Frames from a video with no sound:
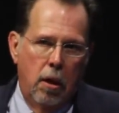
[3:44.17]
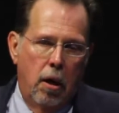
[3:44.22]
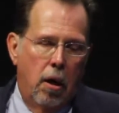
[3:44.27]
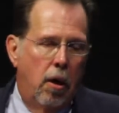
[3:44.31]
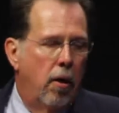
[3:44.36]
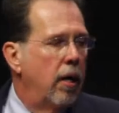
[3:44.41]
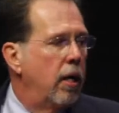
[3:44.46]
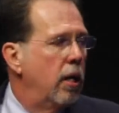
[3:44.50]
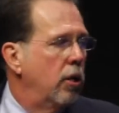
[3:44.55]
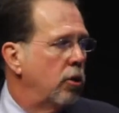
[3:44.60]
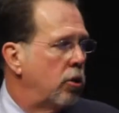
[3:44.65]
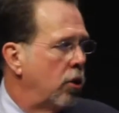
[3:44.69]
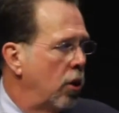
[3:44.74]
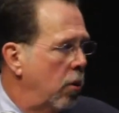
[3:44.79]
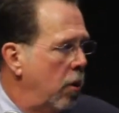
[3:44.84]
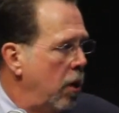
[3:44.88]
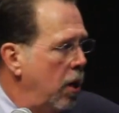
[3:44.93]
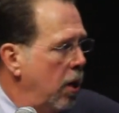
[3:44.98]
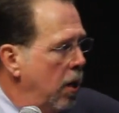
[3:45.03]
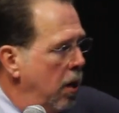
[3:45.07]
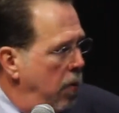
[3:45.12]
All right, and
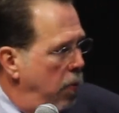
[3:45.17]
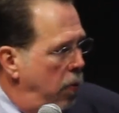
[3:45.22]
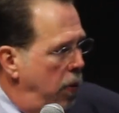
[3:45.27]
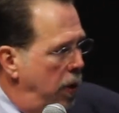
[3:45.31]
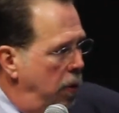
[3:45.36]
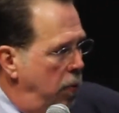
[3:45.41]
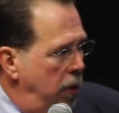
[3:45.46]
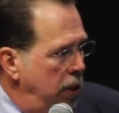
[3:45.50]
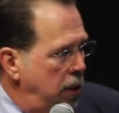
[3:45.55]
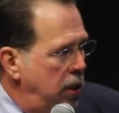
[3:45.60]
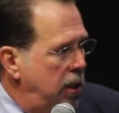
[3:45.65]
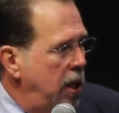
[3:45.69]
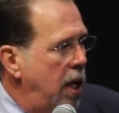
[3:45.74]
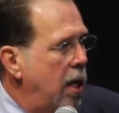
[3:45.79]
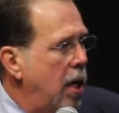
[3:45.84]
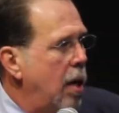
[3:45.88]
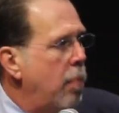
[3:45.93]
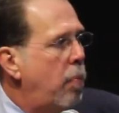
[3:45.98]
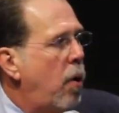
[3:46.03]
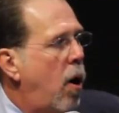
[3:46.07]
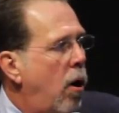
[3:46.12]
so we
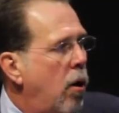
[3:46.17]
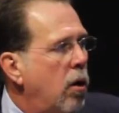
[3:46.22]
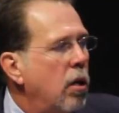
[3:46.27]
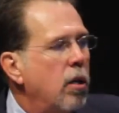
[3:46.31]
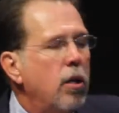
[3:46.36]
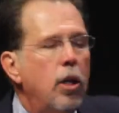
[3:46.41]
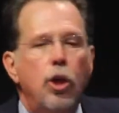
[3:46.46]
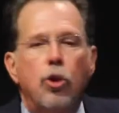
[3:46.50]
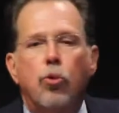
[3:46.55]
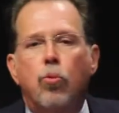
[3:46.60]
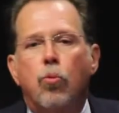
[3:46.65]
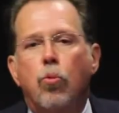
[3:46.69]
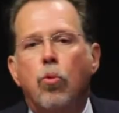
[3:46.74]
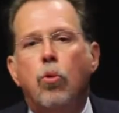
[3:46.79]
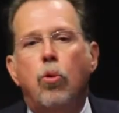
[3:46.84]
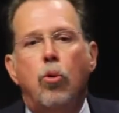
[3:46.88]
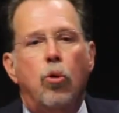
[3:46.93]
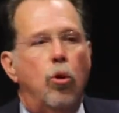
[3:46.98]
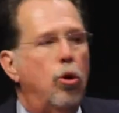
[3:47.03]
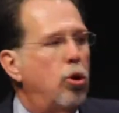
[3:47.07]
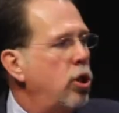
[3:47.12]
set up all of these
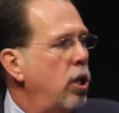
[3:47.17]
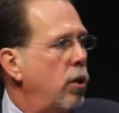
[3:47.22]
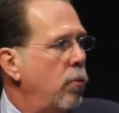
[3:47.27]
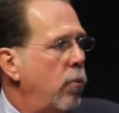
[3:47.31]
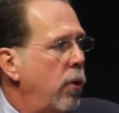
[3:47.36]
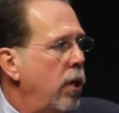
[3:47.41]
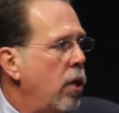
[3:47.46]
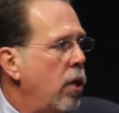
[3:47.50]
rules in